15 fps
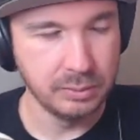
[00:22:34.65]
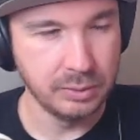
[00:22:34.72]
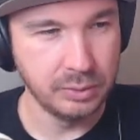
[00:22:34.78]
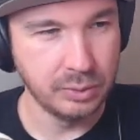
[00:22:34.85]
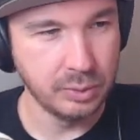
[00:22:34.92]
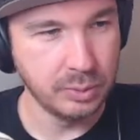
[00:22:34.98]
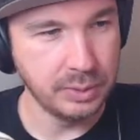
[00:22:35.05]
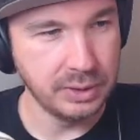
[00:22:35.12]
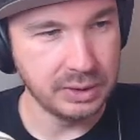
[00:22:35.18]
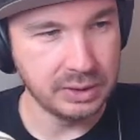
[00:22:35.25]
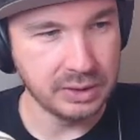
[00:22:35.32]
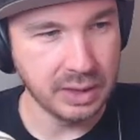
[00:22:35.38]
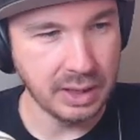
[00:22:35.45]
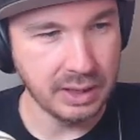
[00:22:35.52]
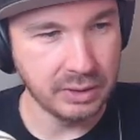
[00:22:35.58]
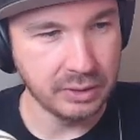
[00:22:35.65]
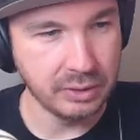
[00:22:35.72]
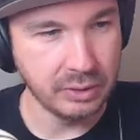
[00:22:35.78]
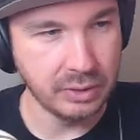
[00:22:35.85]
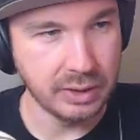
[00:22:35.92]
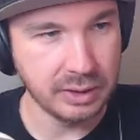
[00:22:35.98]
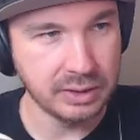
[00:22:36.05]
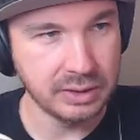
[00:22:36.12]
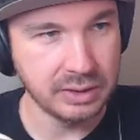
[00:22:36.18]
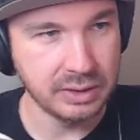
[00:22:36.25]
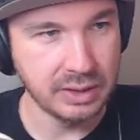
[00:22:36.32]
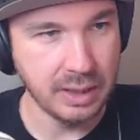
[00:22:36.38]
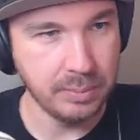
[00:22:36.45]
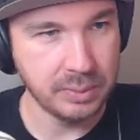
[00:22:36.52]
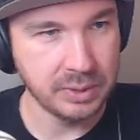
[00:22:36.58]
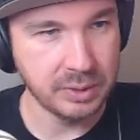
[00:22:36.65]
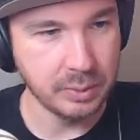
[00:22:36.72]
before we decide on our next steps.